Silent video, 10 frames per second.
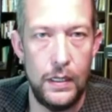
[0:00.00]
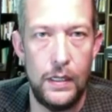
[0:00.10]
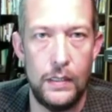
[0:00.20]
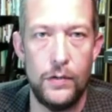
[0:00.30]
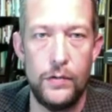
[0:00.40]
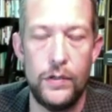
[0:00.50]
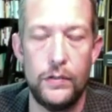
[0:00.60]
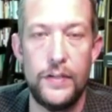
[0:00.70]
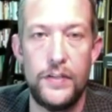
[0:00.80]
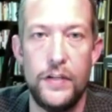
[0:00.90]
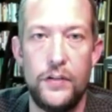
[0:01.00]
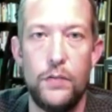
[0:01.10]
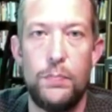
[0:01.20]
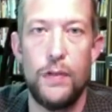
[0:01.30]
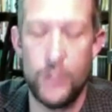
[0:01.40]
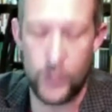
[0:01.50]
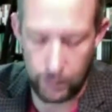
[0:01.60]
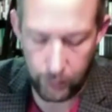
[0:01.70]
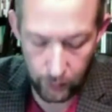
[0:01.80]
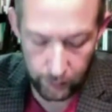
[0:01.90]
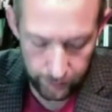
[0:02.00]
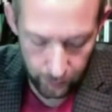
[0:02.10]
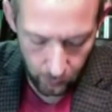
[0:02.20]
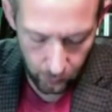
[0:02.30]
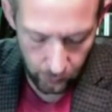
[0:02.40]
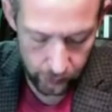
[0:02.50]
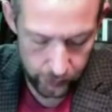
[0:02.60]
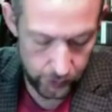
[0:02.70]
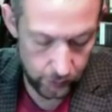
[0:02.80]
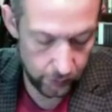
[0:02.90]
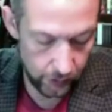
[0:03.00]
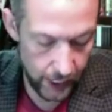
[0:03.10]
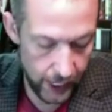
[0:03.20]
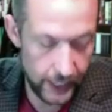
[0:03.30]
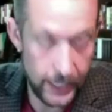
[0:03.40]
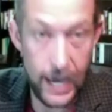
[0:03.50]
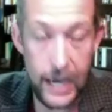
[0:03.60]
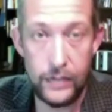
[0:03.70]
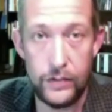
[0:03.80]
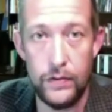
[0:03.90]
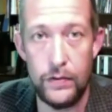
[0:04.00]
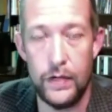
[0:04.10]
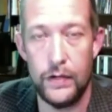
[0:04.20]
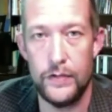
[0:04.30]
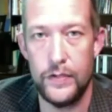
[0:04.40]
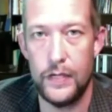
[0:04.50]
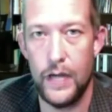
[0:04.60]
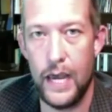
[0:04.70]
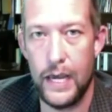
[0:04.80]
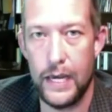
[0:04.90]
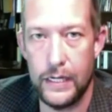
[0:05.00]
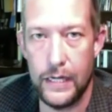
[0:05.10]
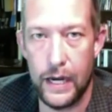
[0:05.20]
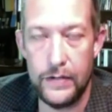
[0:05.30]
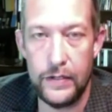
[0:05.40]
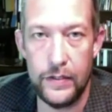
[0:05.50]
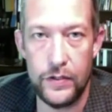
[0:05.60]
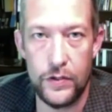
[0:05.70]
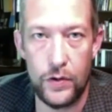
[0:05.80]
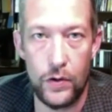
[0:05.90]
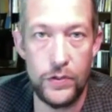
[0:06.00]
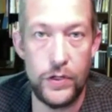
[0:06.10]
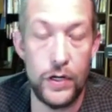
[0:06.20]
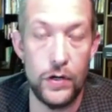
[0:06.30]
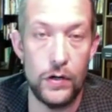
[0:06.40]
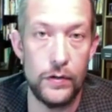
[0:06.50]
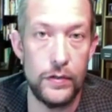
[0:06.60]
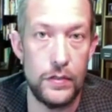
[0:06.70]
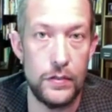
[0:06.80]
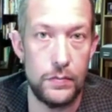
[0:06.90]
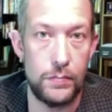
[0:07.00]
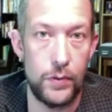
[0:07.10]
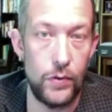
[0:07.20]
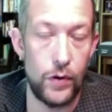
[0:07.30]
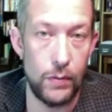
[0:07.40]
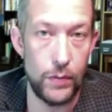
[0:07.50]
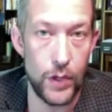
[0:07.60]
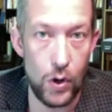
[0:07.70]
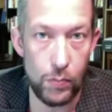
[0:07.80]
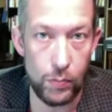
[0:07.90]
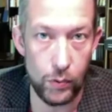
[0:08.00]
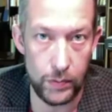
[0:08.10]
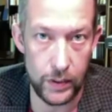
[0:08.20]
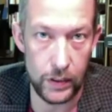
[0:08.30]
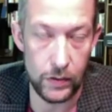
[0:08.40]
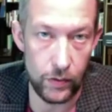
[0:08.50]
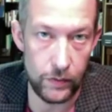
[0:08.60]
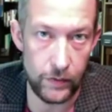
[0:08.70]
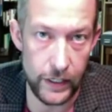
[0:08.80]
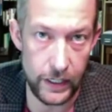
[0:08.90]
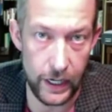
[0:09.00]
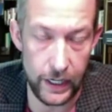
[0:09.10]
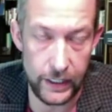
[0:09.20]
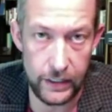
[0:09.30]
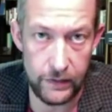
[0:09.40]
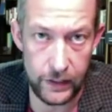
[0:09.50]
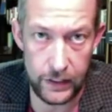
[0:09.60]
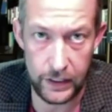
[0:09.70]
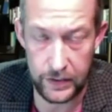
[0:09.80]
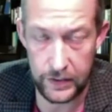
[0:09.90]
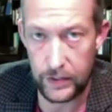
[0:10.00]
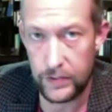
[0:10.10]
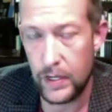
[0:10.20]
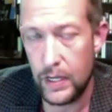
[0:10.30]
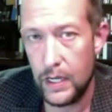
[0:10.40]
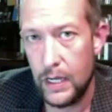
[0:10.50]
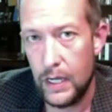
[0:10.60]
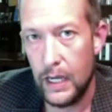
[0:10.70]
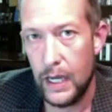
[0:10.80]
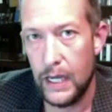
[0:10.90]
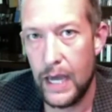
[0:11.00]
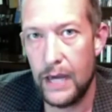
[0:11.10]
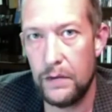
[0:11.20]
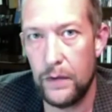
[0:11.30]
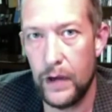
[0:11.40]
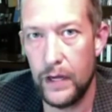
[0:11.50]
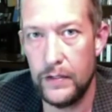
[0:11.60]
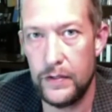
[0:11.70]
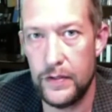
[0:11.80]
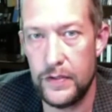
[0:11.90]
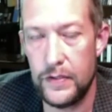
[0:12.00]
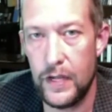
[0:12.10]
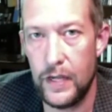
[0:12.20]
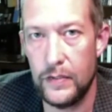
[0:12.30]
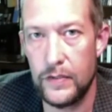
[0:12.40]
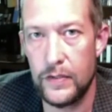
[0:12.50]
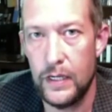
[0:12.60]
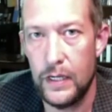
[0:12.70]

Hello, and you're listening to Polemics Report for July 8, 2019. This is your host, J.D. Hall. This is the program we hope will be glorifying to God, convicting to sinners, and edifying to the saints.